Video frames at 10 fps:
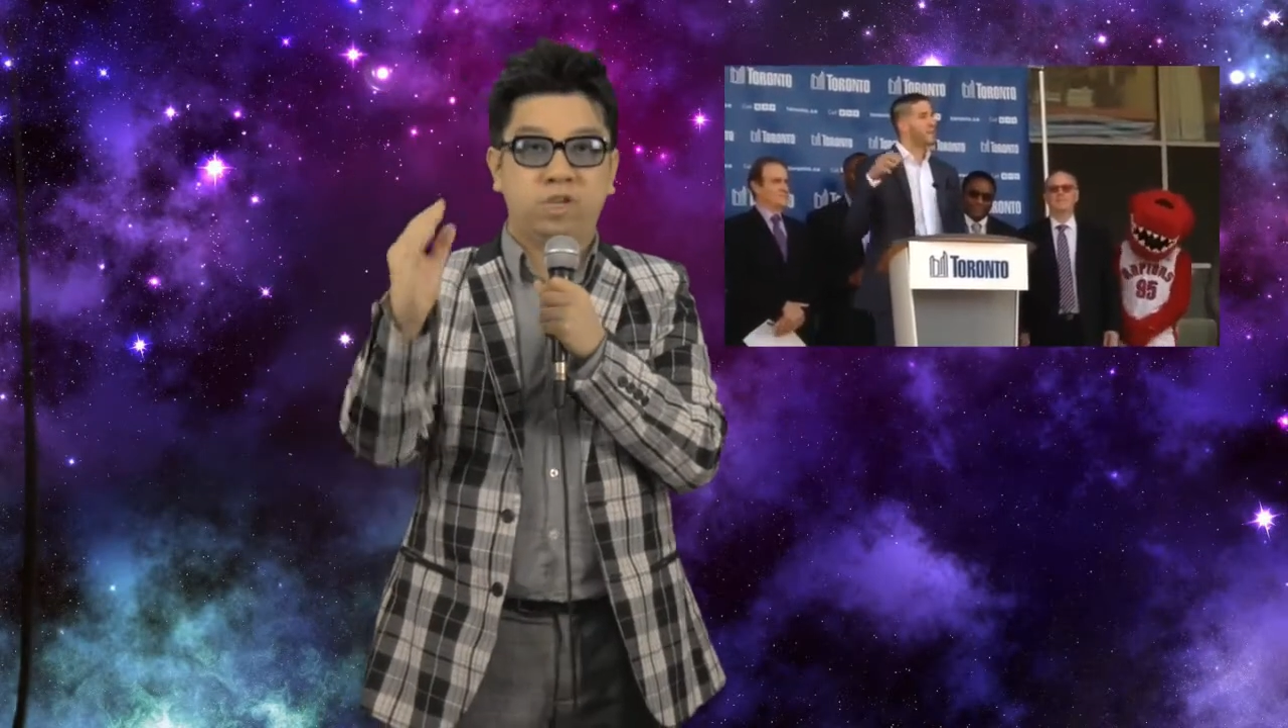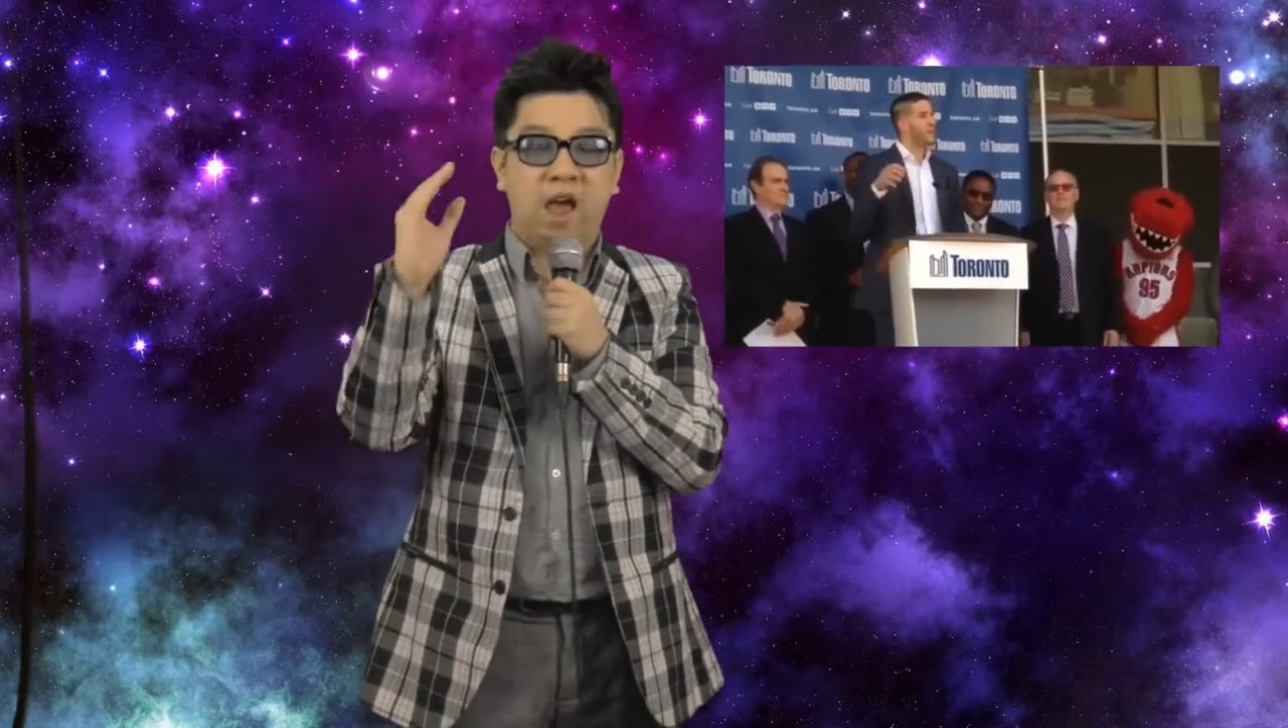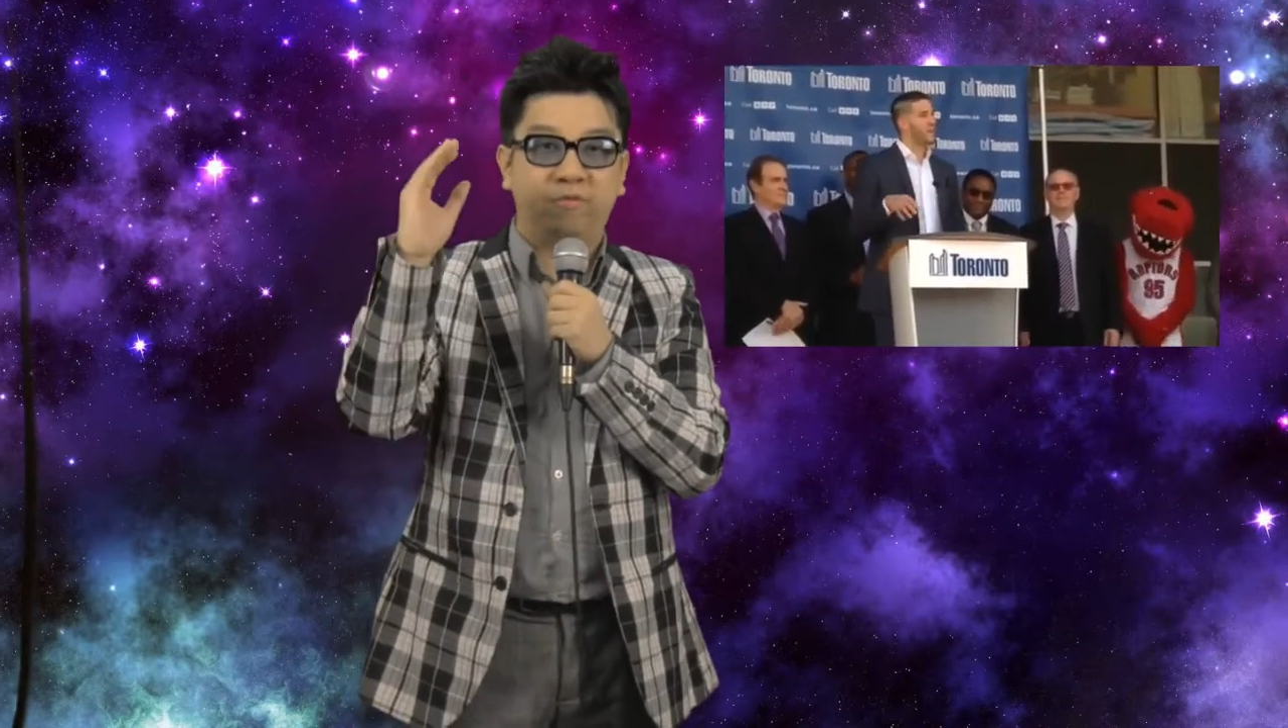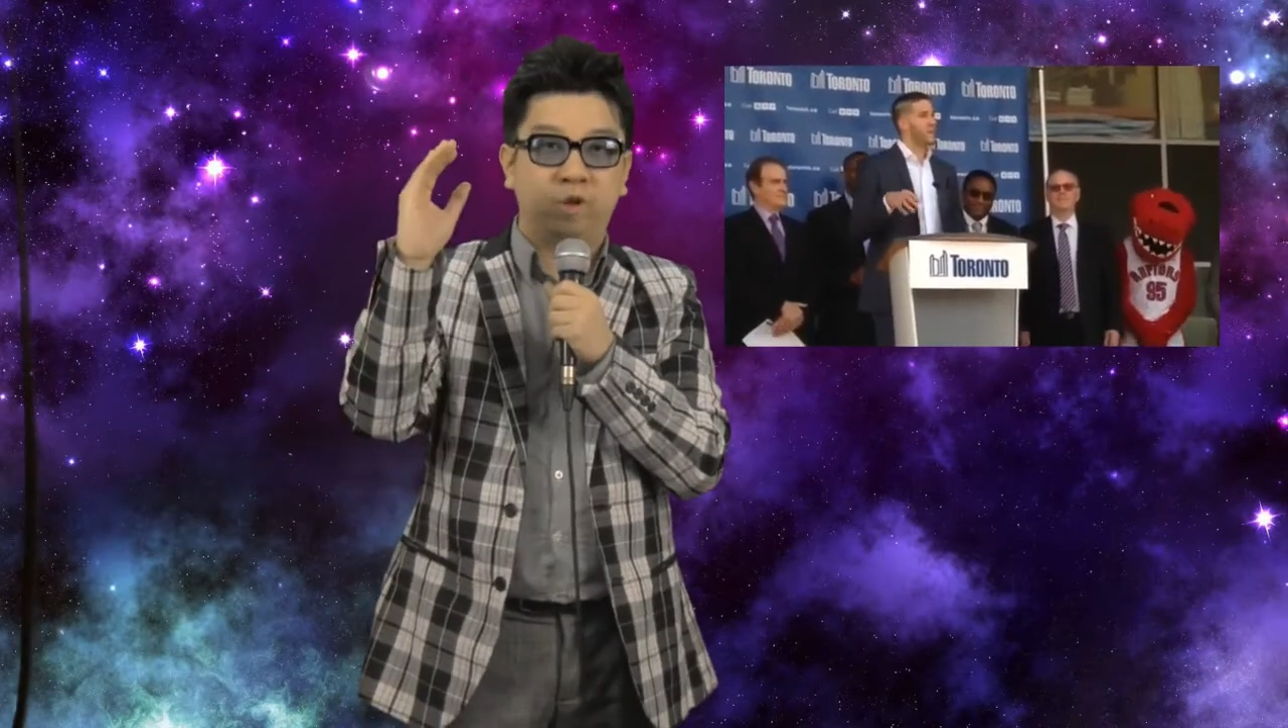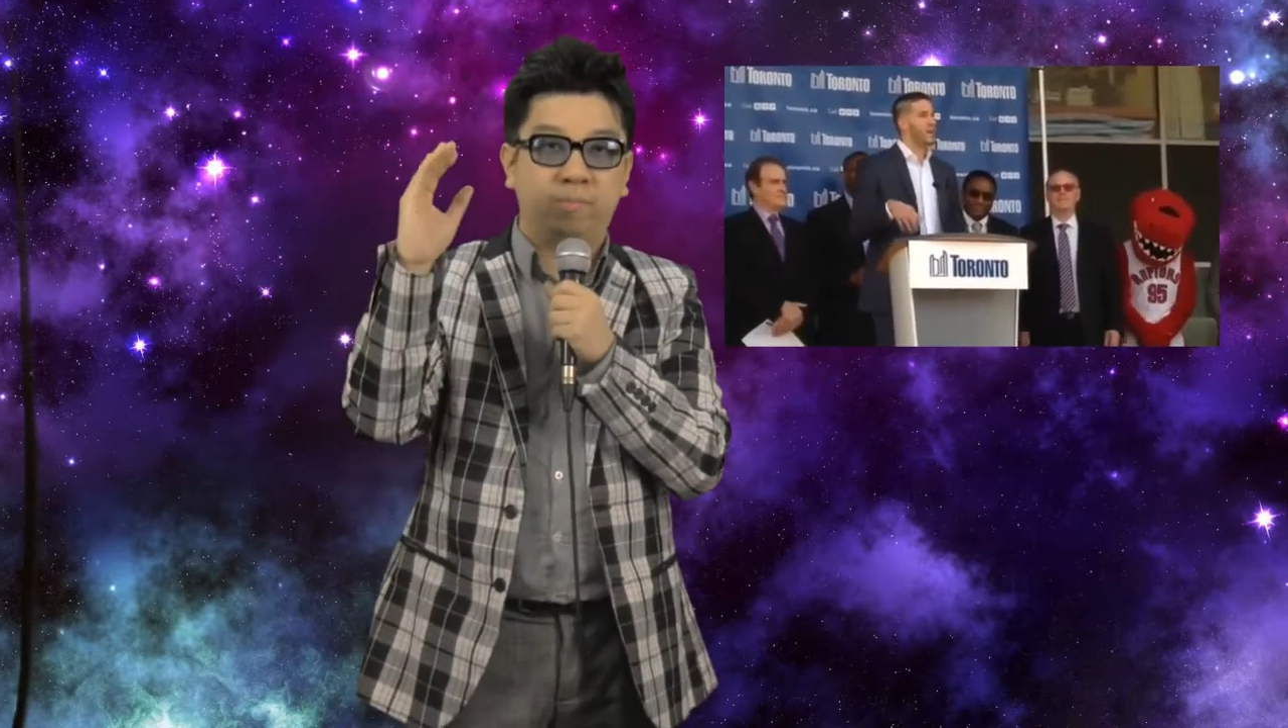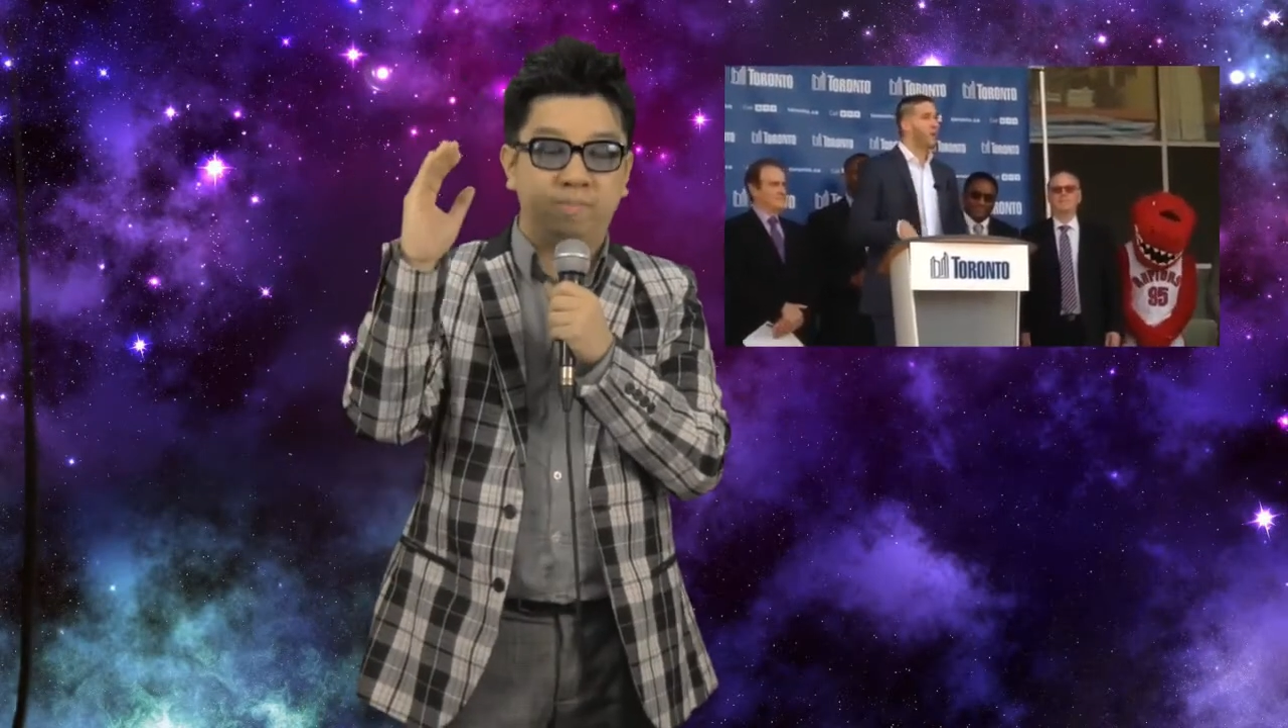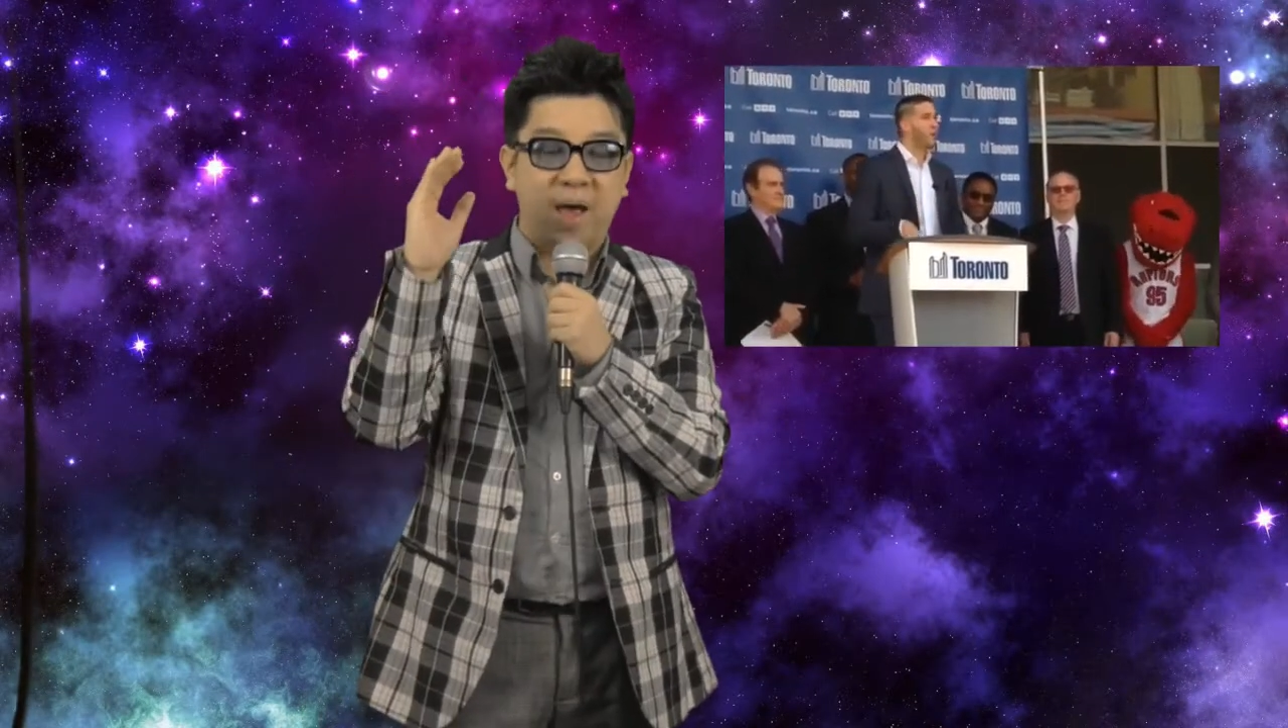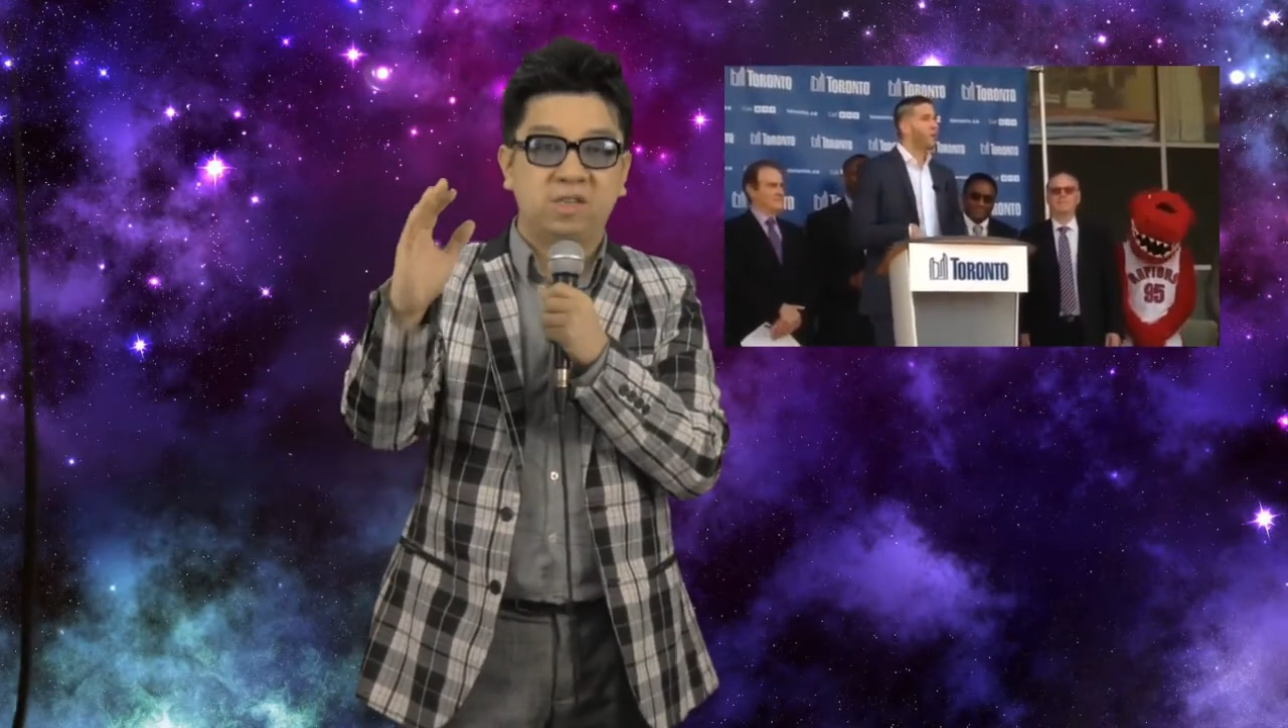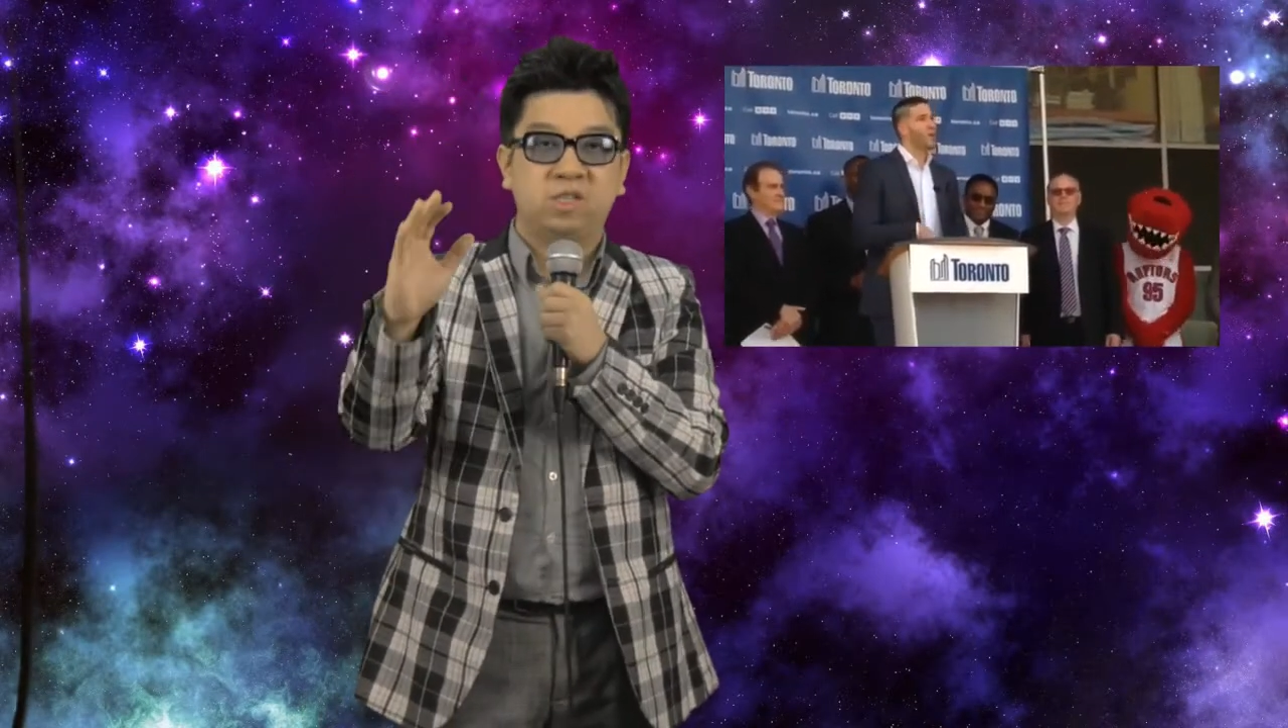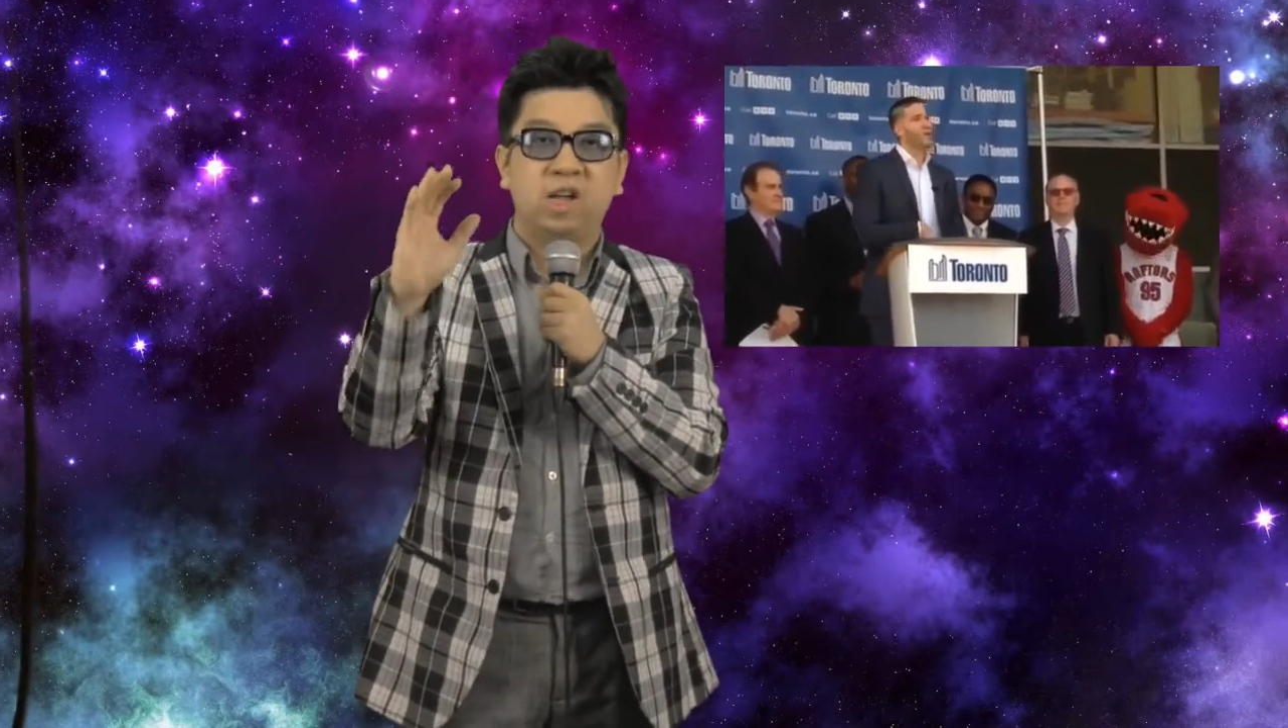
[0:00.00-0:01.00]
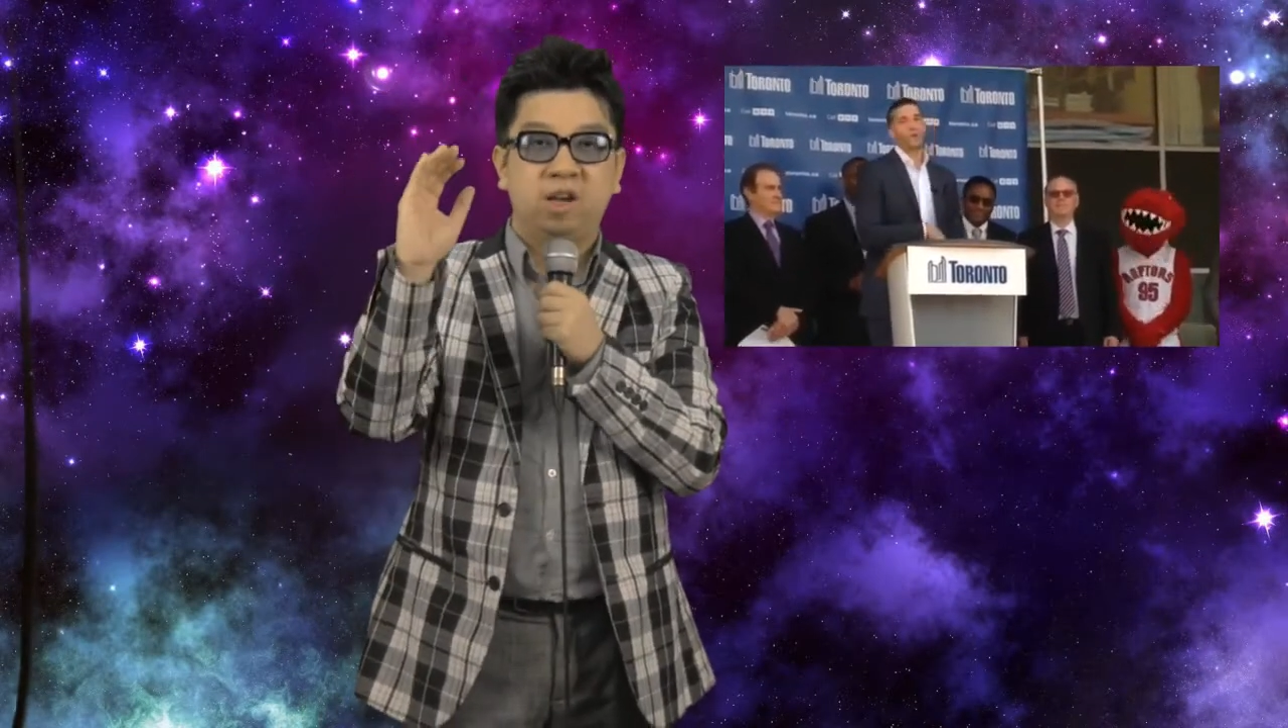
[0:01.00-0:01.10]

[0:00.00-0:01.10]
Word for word: have the best